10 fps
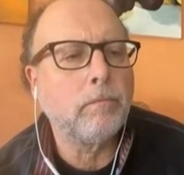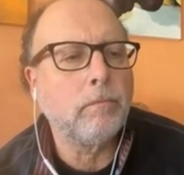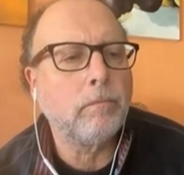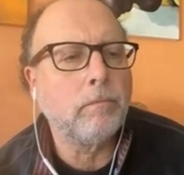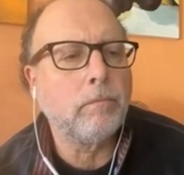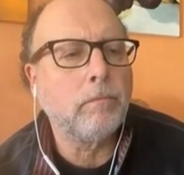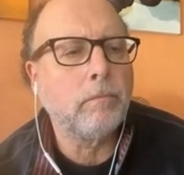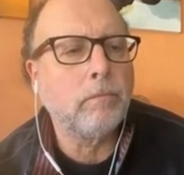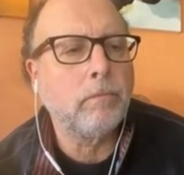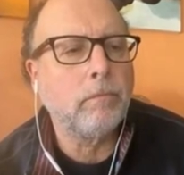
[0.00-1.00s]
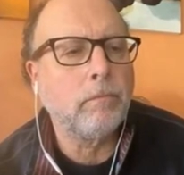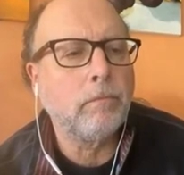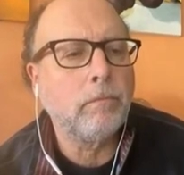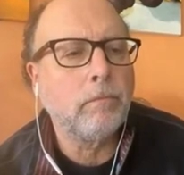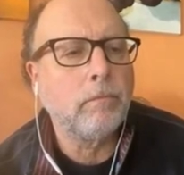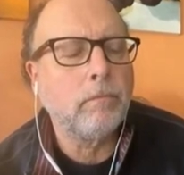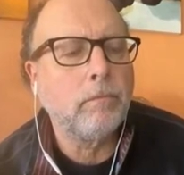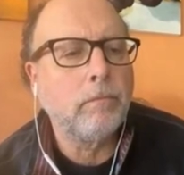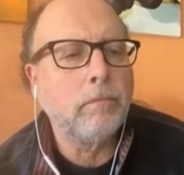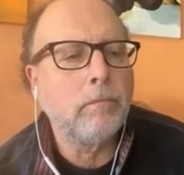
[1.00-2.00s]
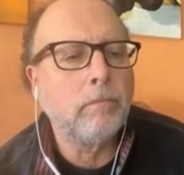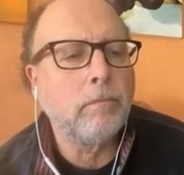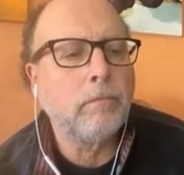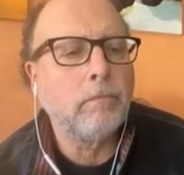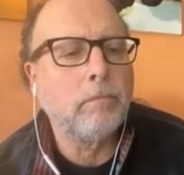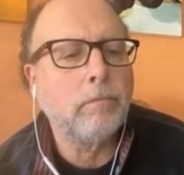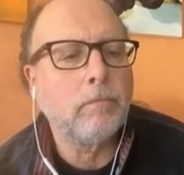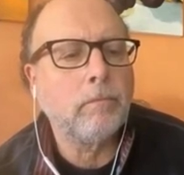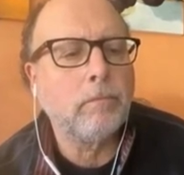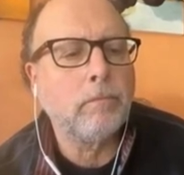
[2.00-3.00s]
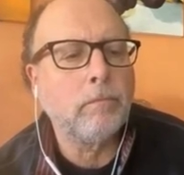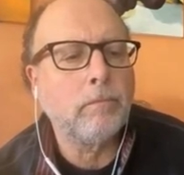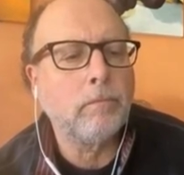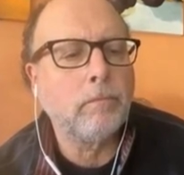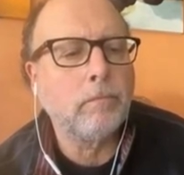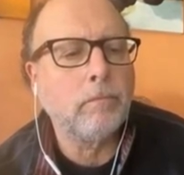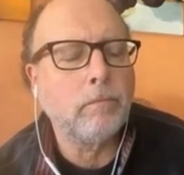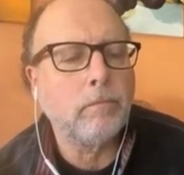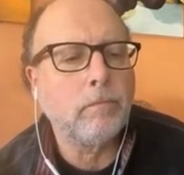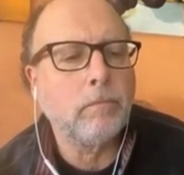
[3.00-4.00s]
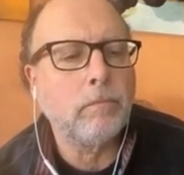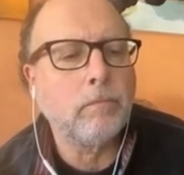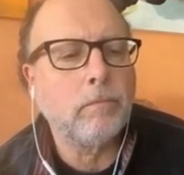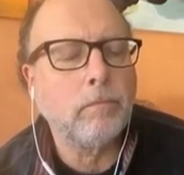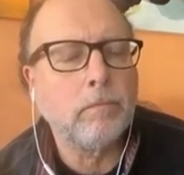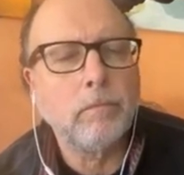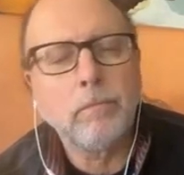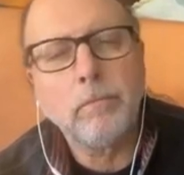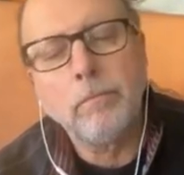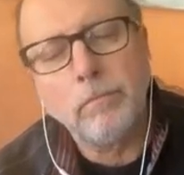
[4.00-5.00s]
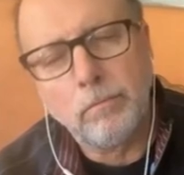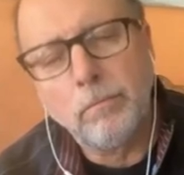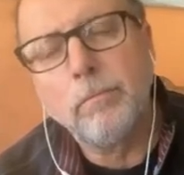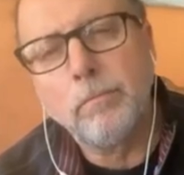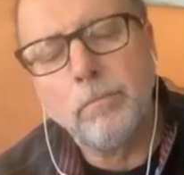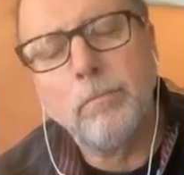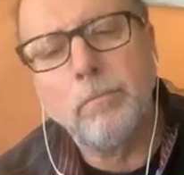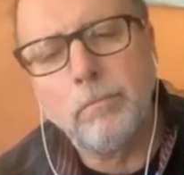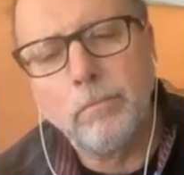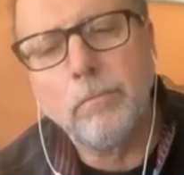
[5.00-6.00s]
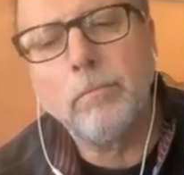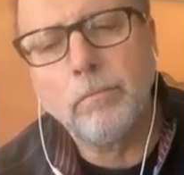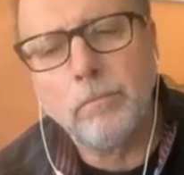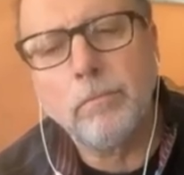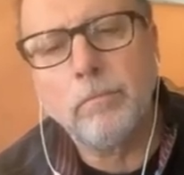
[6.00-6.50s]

[no speech]